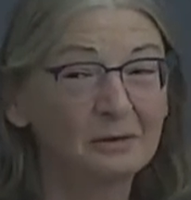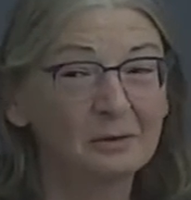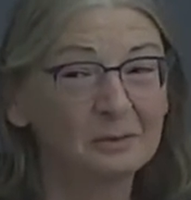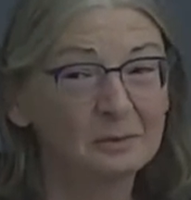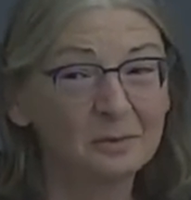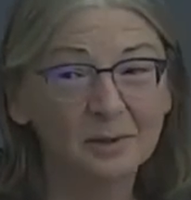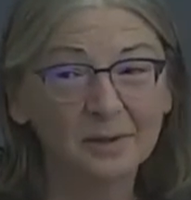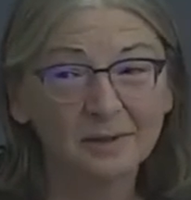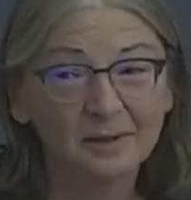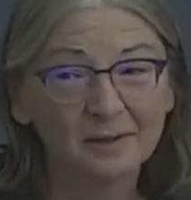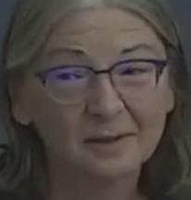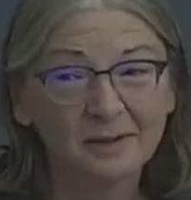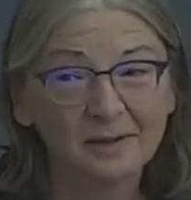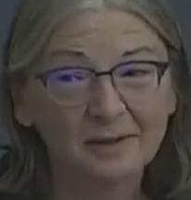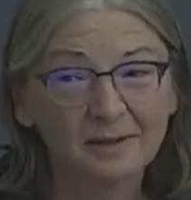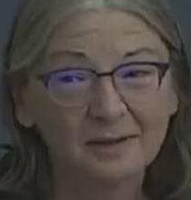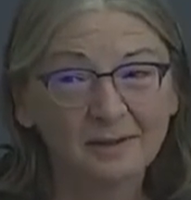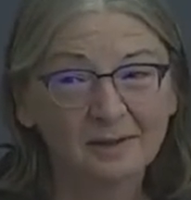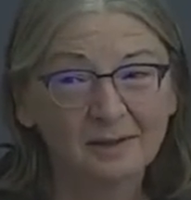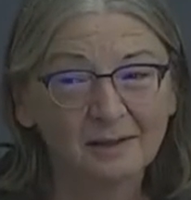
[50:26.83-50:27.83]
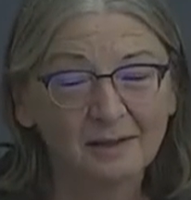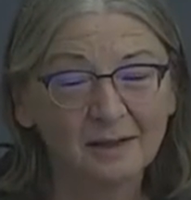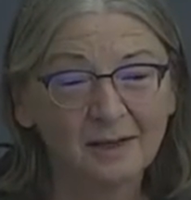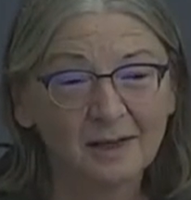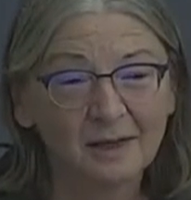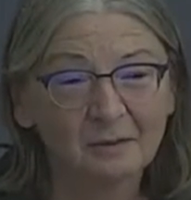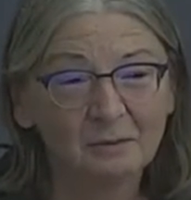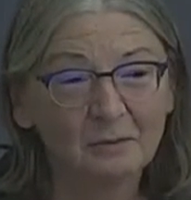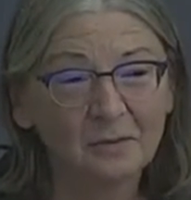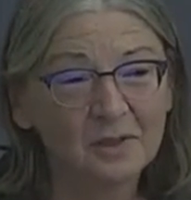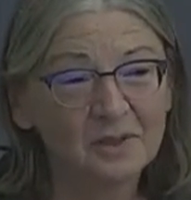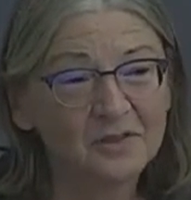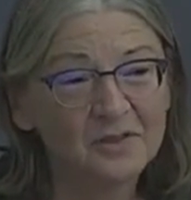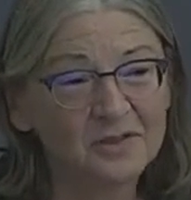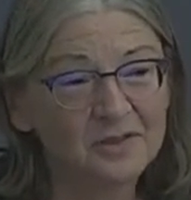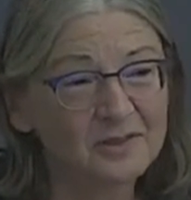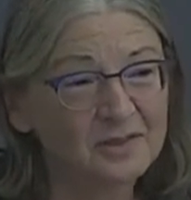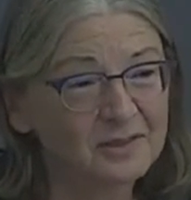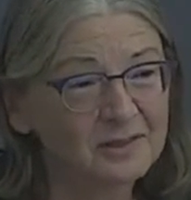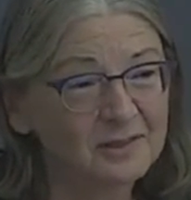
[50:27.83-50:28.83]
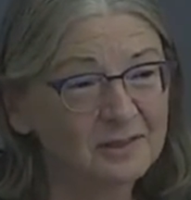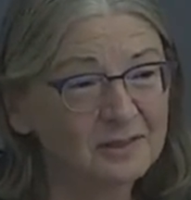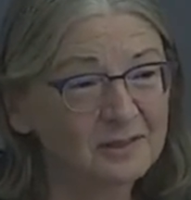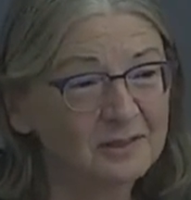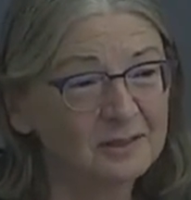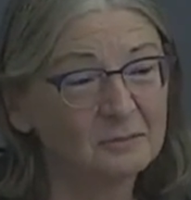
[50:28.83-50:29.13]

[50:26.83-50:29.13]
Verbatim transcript: group. and uh, we just,